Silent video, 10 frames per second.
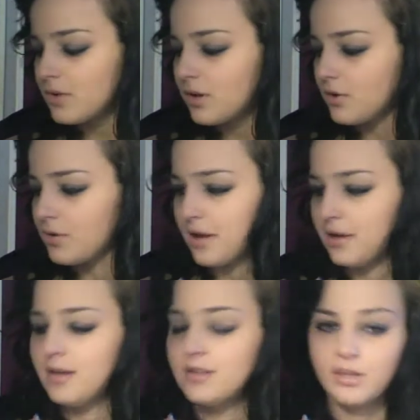Okay,
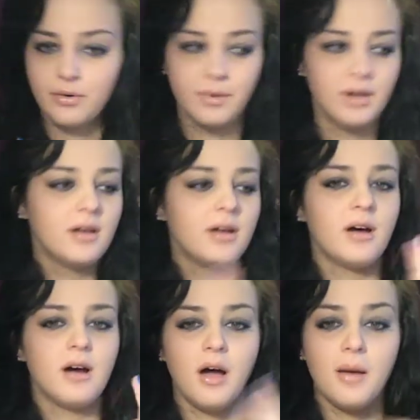so
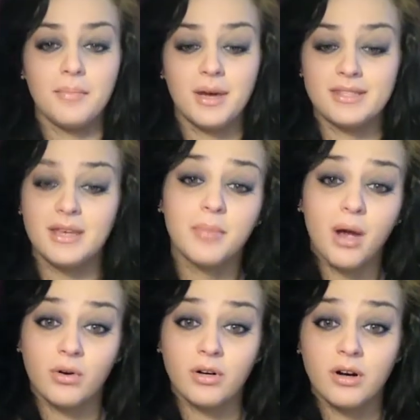a set
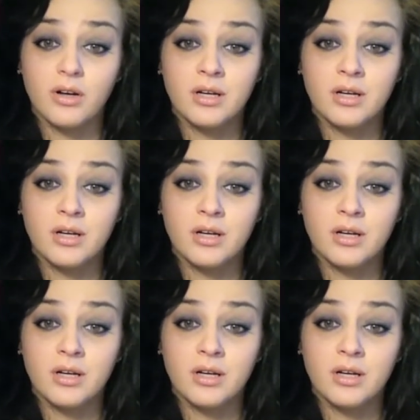powder.